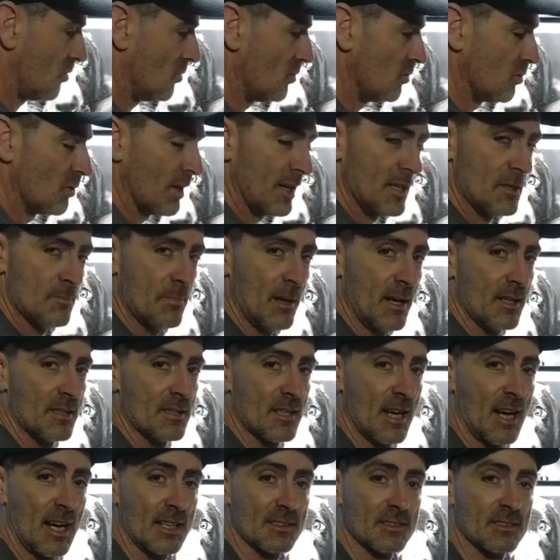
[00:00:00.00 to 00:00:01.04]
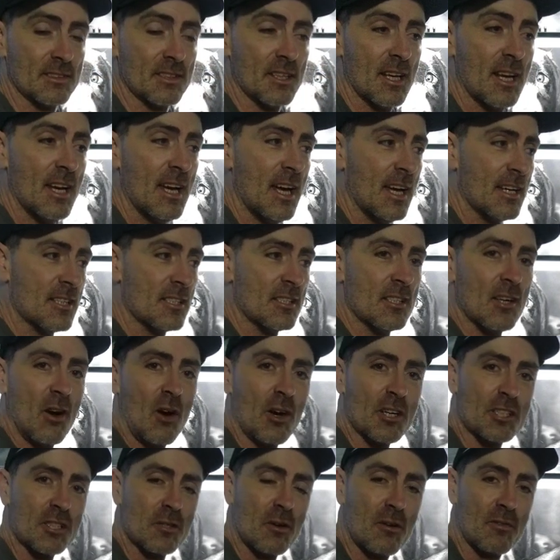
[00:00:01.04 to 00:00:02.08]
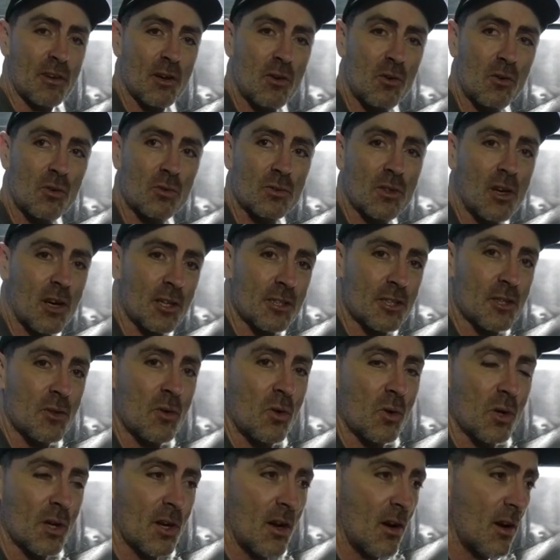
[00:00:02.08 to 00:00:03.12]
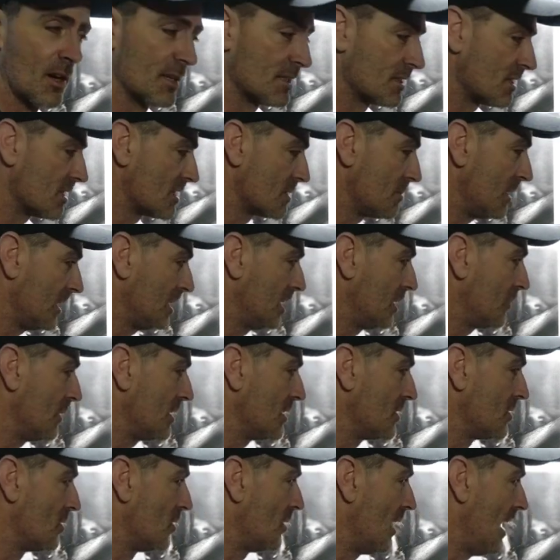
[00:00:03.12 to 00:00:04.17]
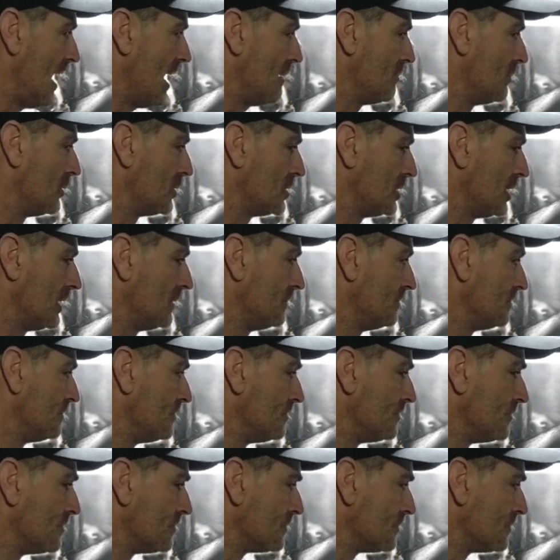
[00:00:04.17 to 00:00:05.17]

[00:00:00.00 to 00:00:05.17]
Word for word: got all these bits to hand. It's nice to have it all nice and organised, especially when you're airbrushing